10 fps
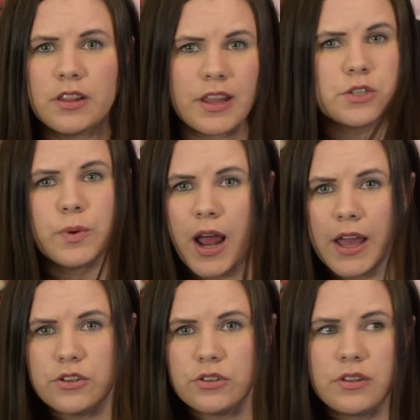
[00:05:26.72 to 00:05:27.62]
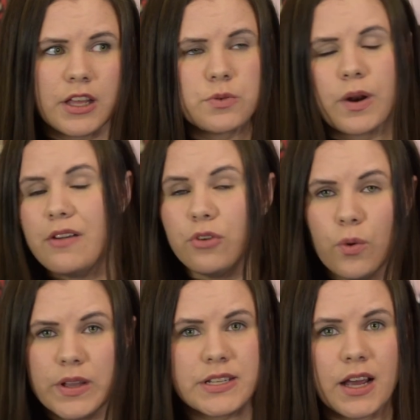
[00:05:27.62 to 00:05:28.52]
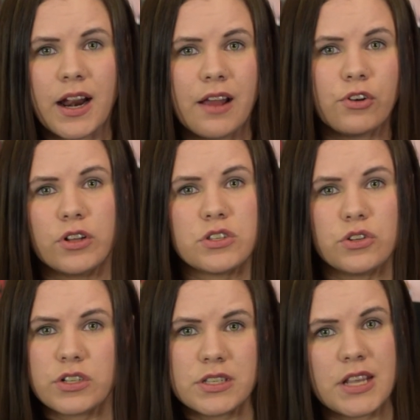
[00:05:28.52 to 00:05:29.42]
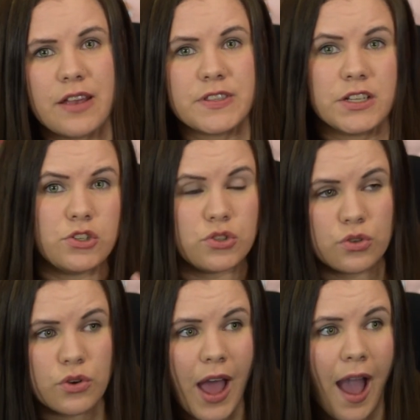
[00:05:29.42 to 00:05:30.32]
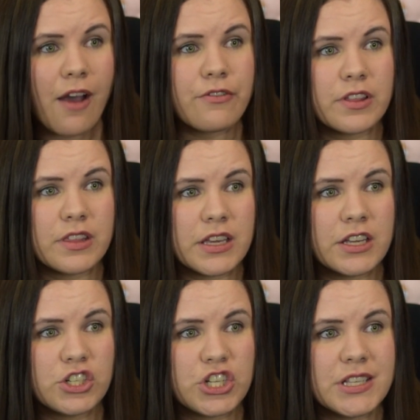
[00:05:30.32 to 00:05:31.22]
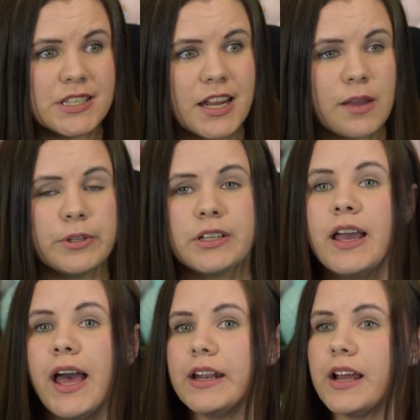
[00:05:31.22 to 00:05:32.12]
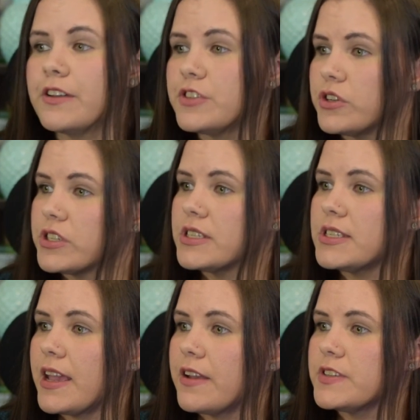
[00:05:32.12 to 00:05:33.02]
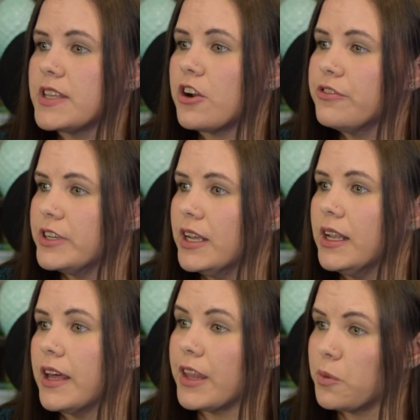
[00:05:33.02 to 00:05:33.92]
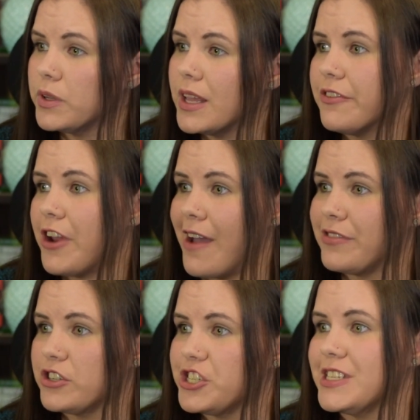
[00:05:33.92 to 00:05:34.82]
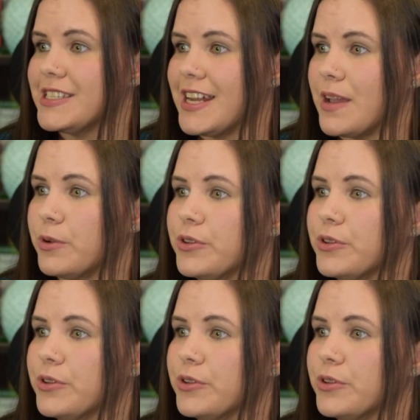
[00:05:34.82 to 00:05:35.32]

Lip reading: That's what I do. That's what I've always done. I've got certain saves that do have the cheats enabled, and I have certain saves that are vanilla that will never have their cheats enabled.